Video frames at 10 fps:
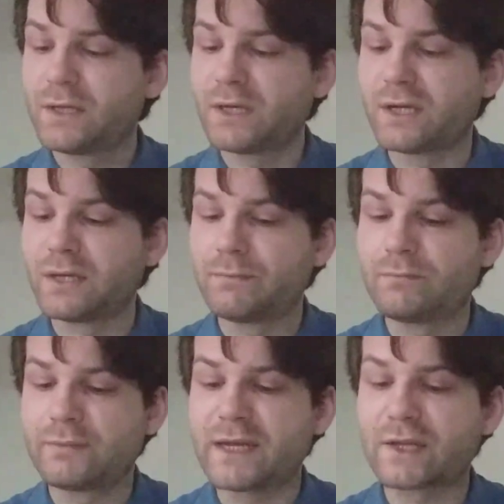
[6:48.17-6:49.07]

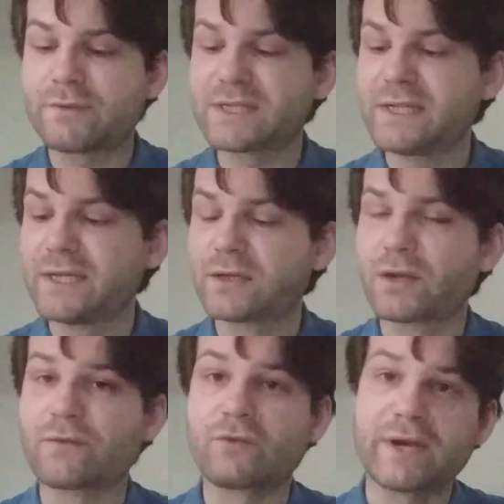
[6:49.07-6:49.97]
Now that we're seeing a
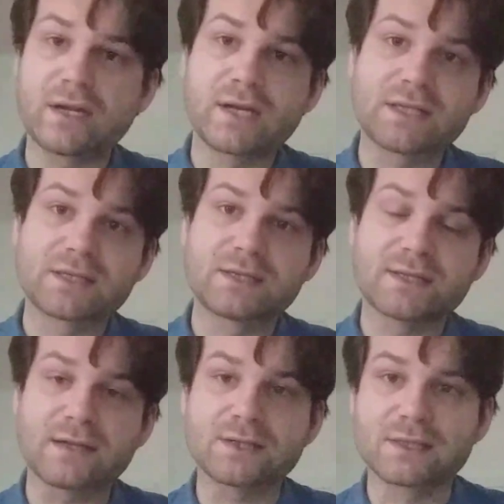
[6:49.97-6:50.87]
lot of Grey Knights,
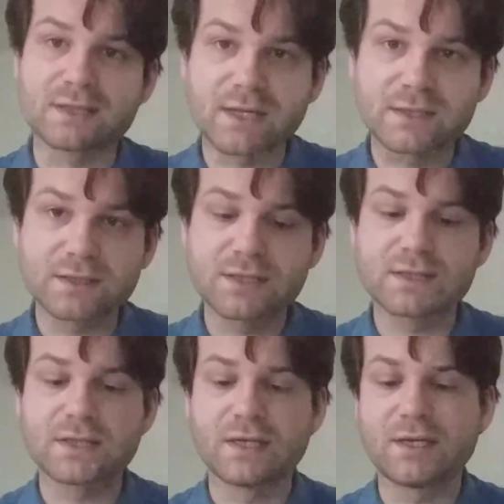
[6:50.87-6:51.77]
Thousand
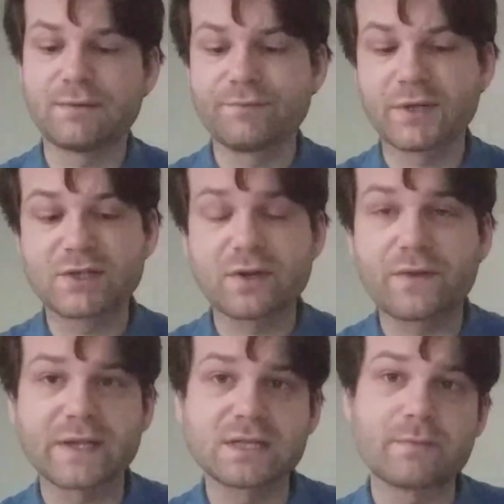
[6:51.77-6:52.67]
Suns, those sort of
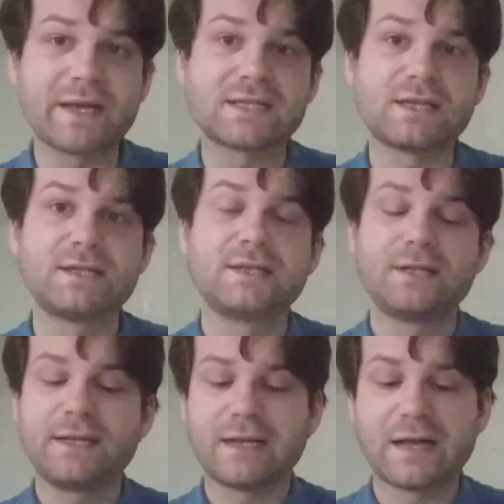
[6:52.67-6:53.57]
things in the meta,
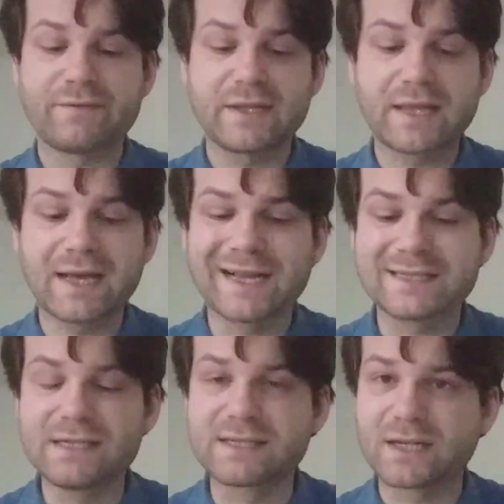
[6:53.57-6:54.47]
having that
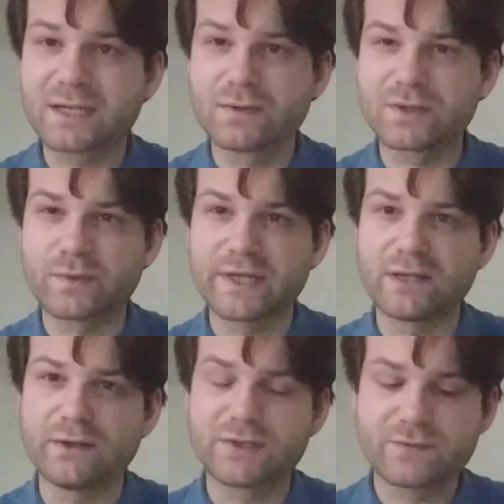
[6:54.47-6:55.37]
anti-Psyker is really
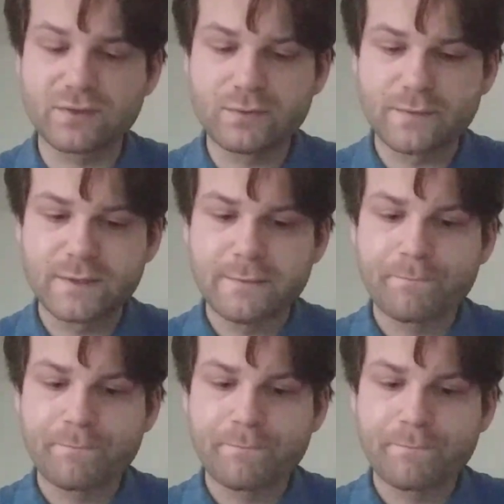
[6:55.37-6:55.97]
useful.